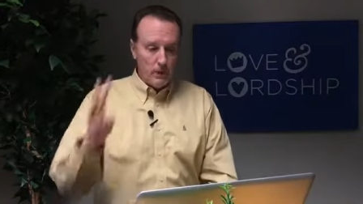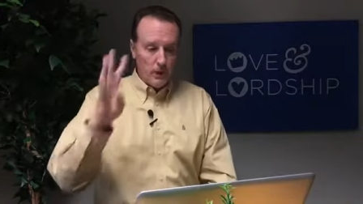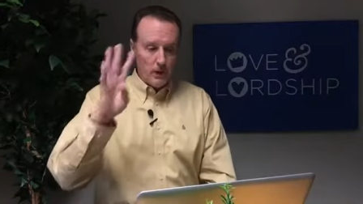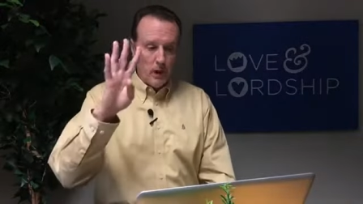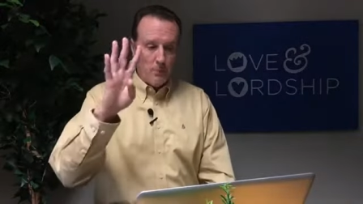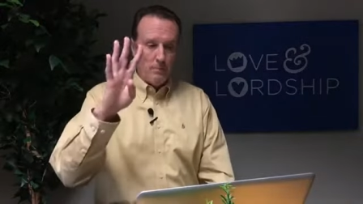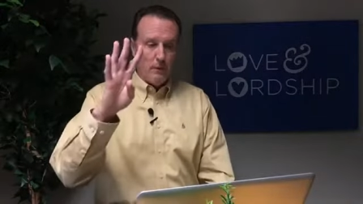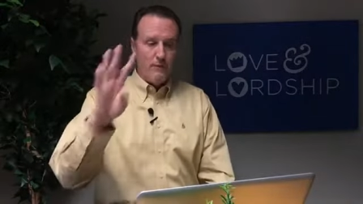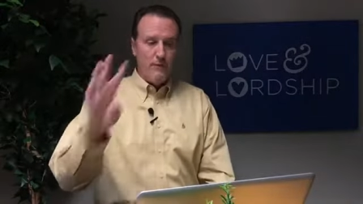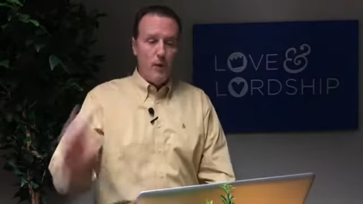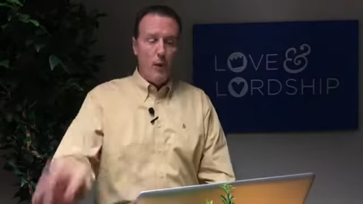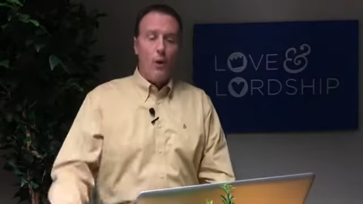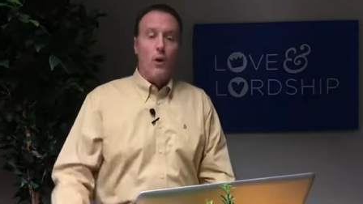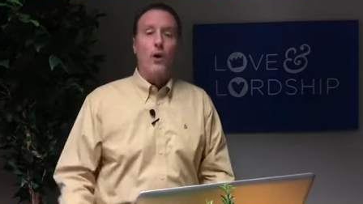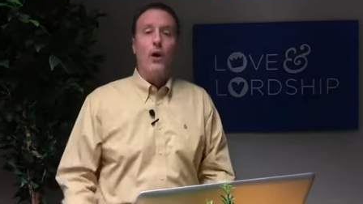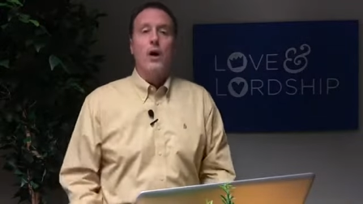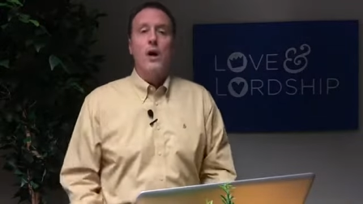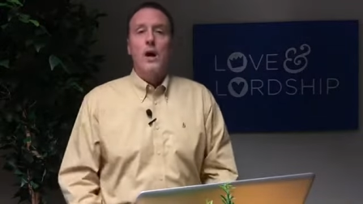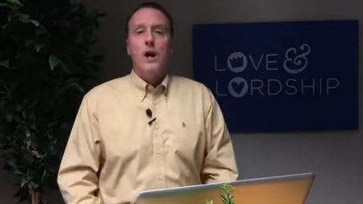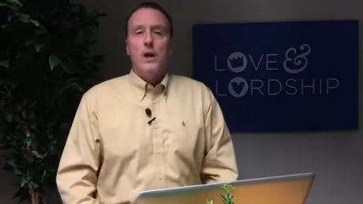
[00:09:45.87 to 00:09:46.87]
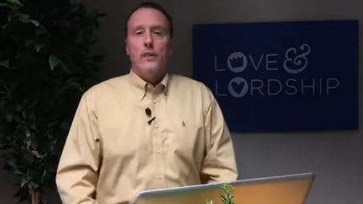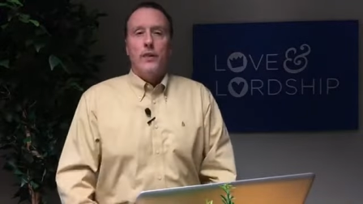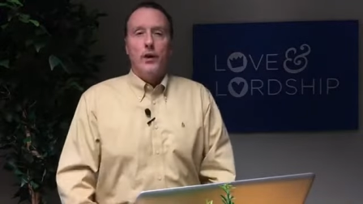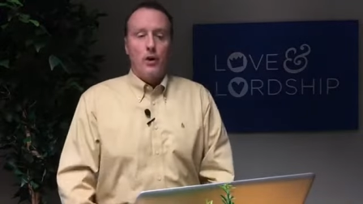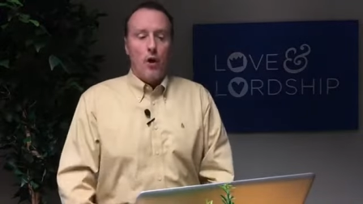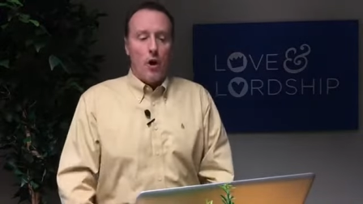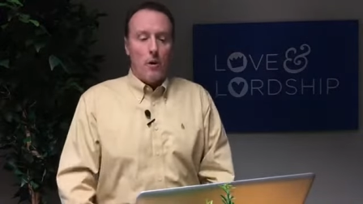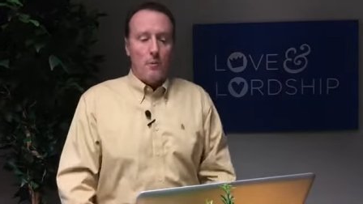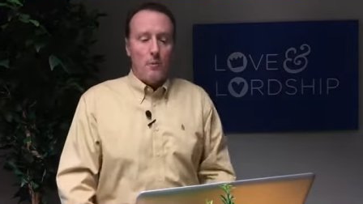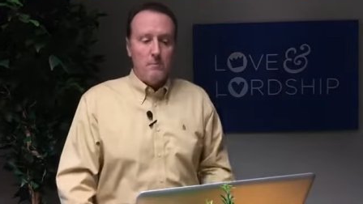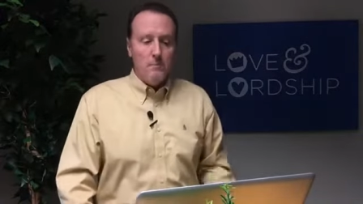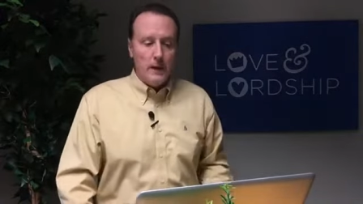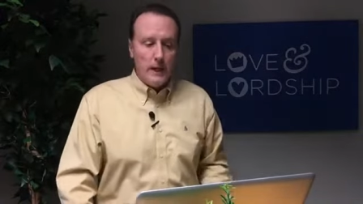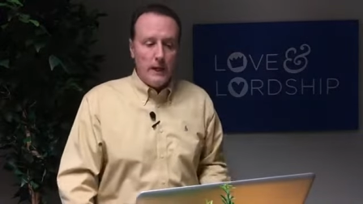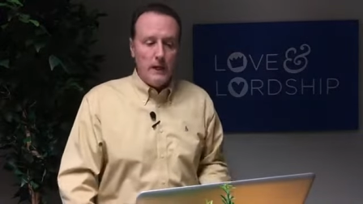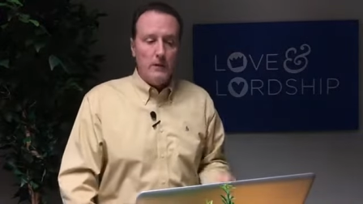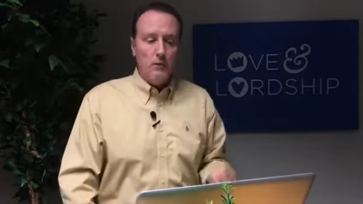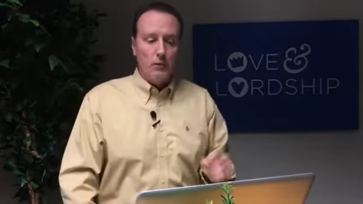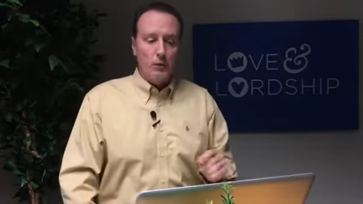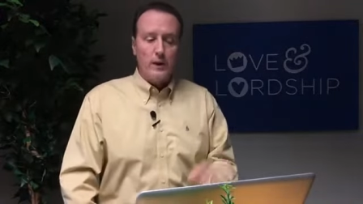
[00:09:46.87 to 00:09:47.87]
Number four, there are
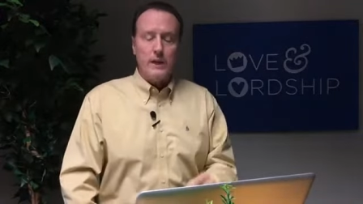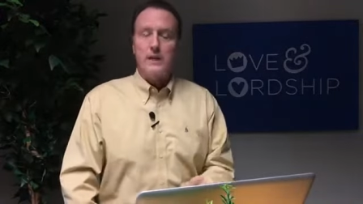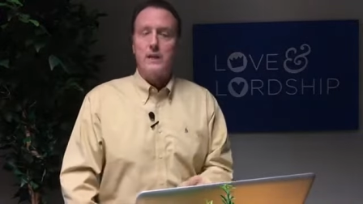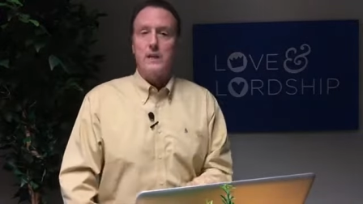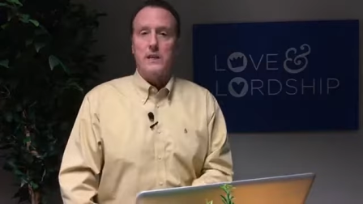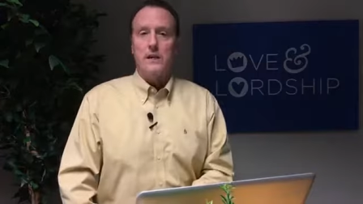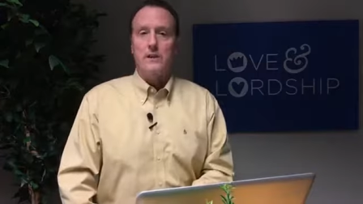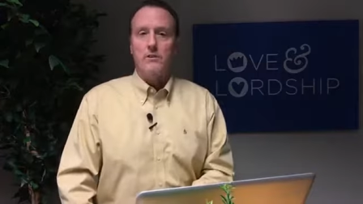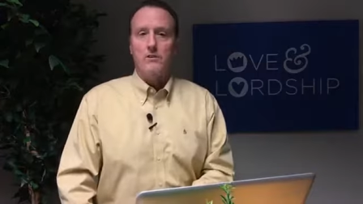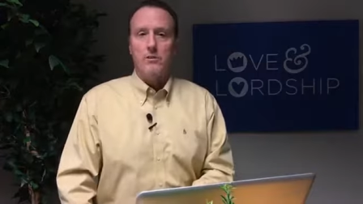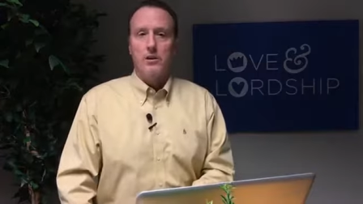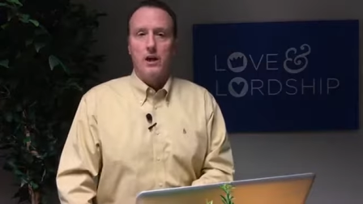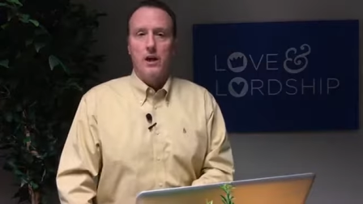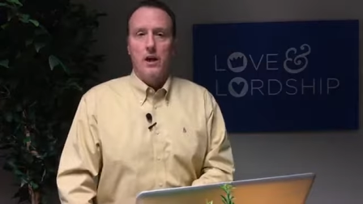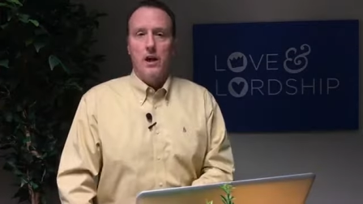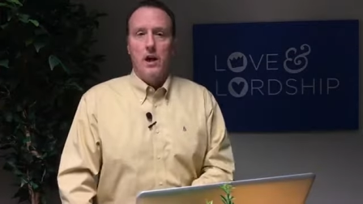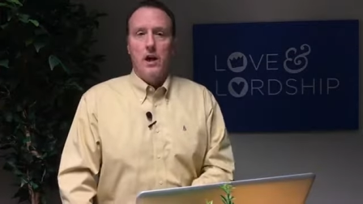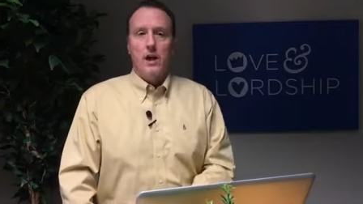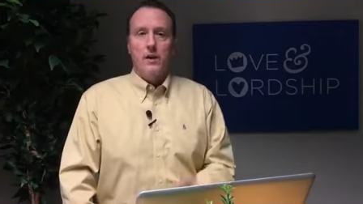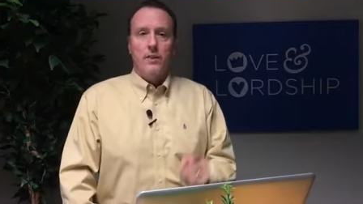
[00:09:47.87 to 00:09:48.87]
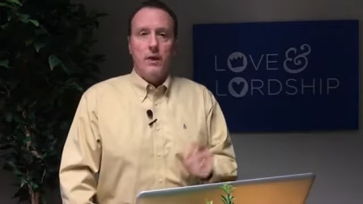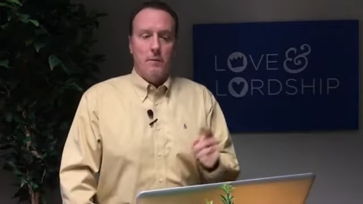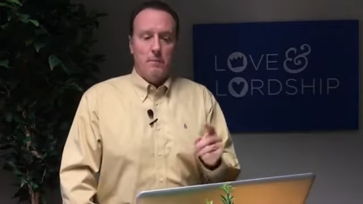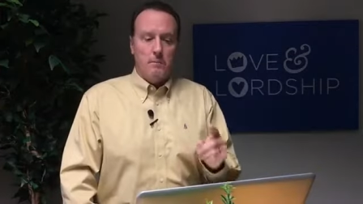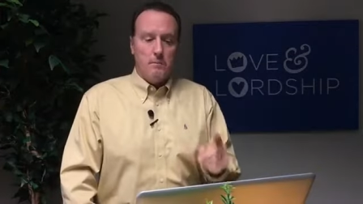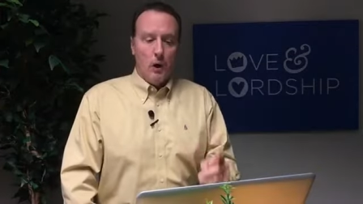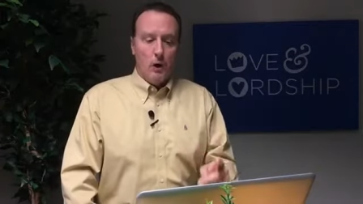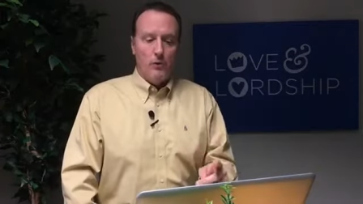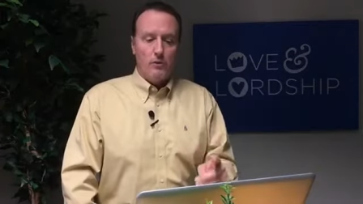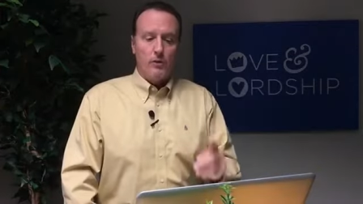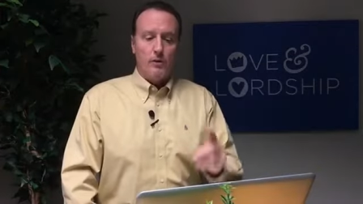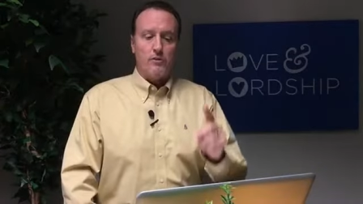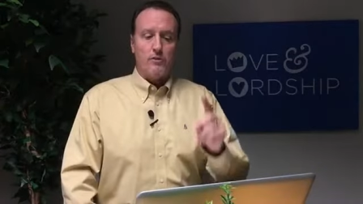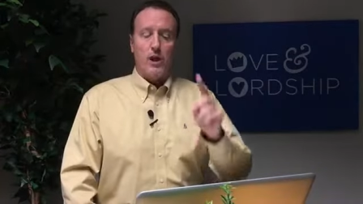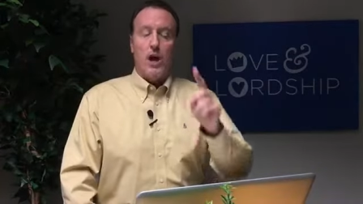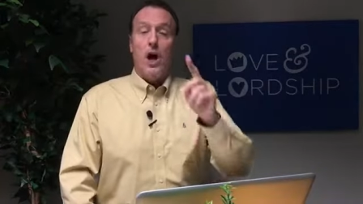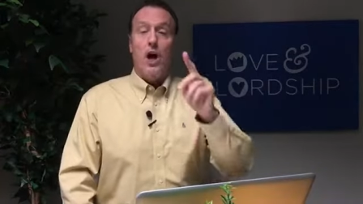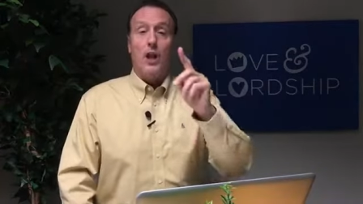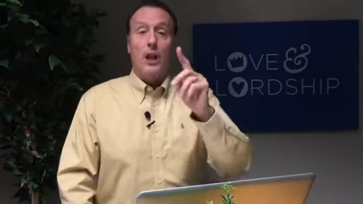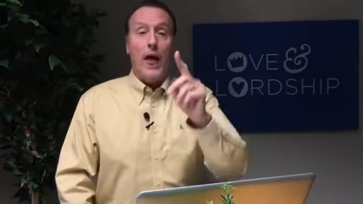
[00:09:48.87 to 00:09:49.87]
many reasons that
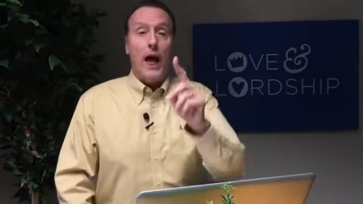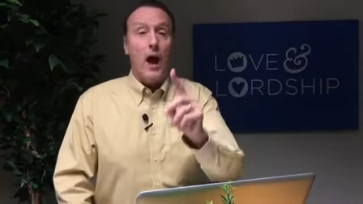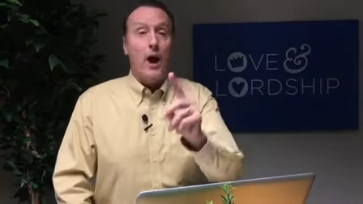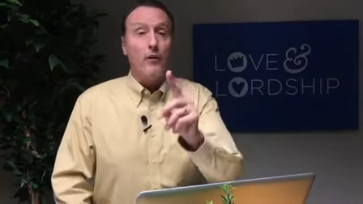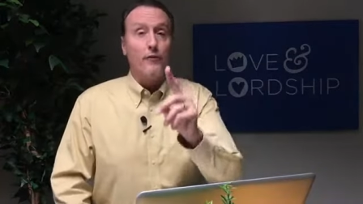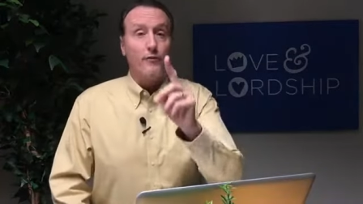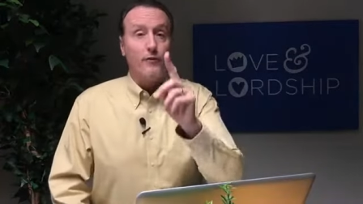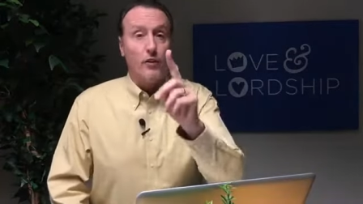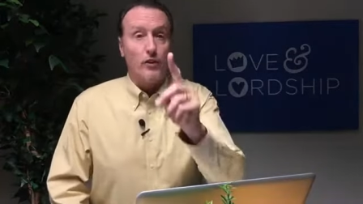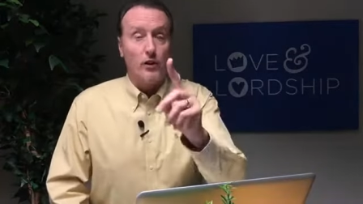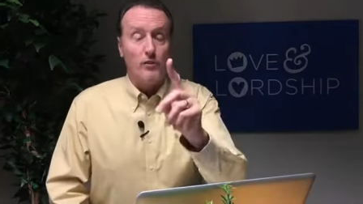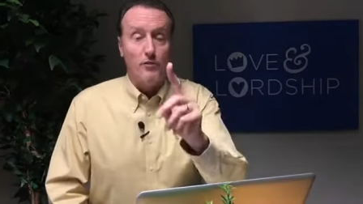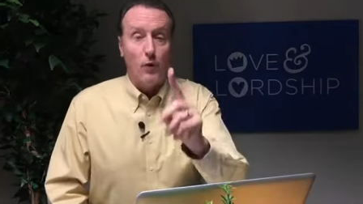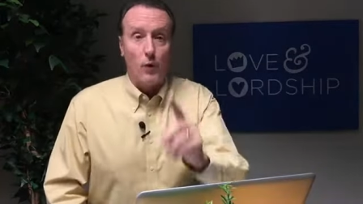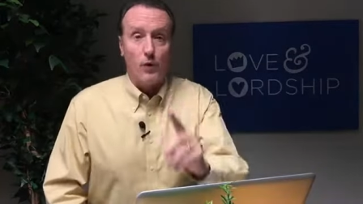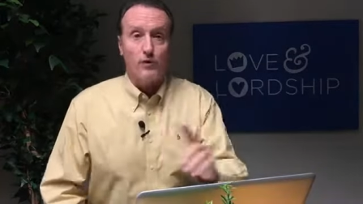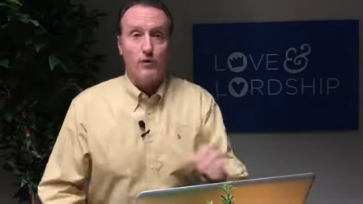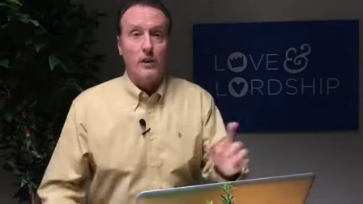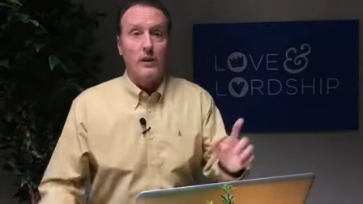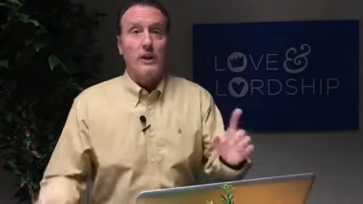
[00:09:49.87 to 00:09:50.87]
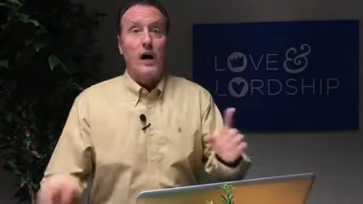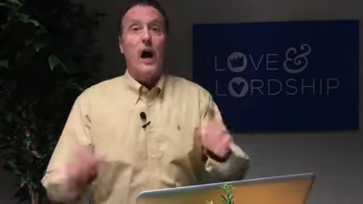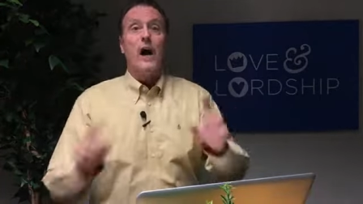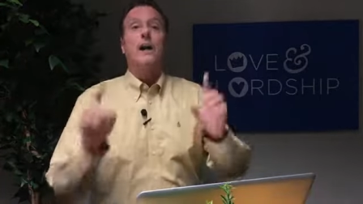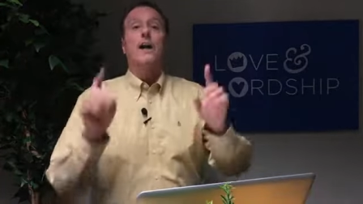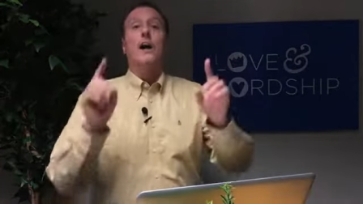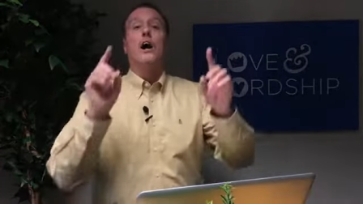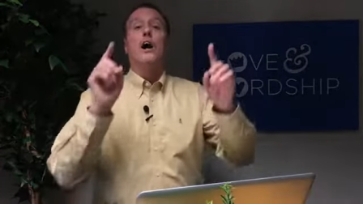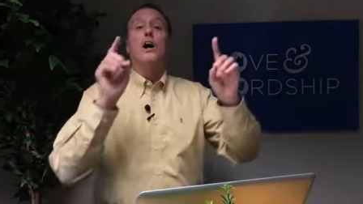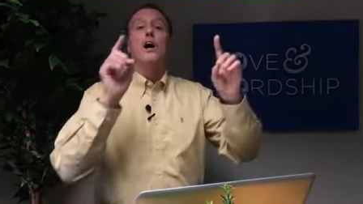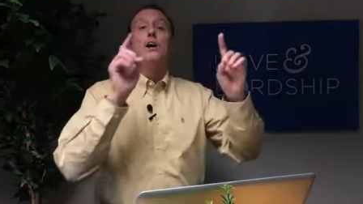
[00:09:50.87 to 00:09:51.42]
Moses allowed for divorce, and God